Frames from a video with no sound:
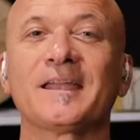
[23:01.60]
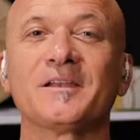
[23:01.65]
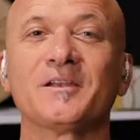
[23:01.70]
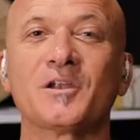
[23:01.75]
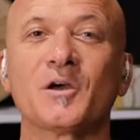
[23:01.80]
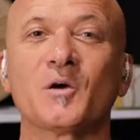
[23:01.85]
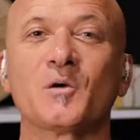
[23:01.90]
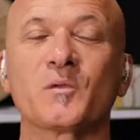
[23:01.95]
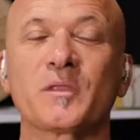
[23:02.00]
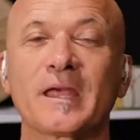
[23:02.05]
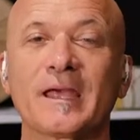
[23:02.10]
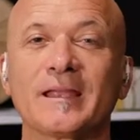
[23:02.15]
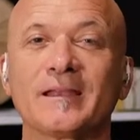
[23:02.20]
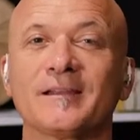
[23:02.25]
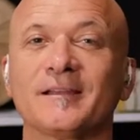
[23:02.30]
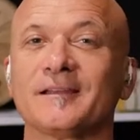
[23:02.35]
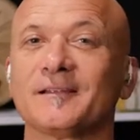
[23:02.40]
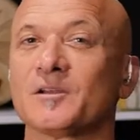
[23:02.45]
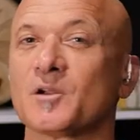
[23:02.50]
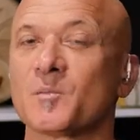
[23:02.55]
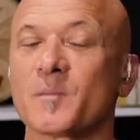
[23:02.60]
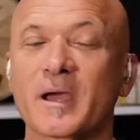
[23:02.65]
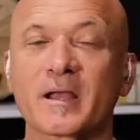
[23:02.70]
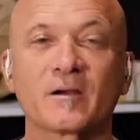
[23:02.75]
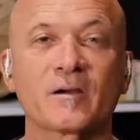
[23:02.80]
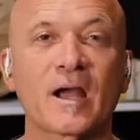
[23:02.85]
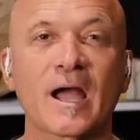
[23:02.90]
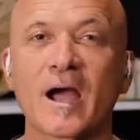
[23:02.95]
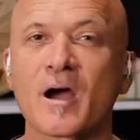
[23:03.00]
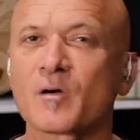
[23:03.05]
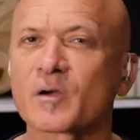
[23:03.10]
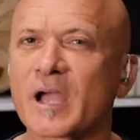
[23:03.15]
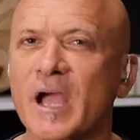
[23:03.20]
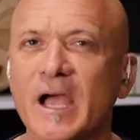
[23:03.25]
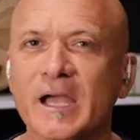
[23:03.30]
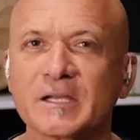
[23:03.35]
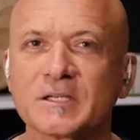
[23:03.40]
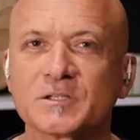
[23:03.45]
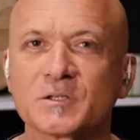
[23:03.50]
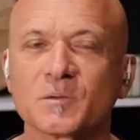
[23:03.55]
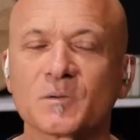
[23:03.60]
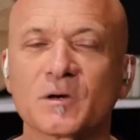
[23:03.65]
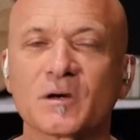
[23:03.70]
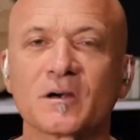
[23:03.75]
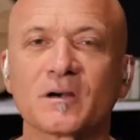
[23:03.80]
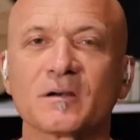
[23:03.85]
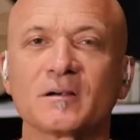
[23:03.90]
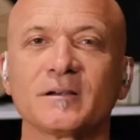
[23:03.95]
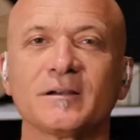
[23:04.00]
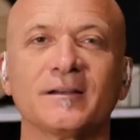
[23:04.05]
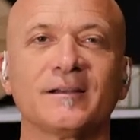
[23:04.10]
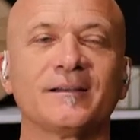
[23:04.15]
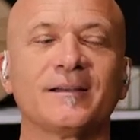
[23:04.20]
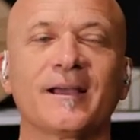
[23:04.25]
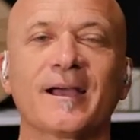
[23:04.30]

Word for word: and know that no matter how kind you are,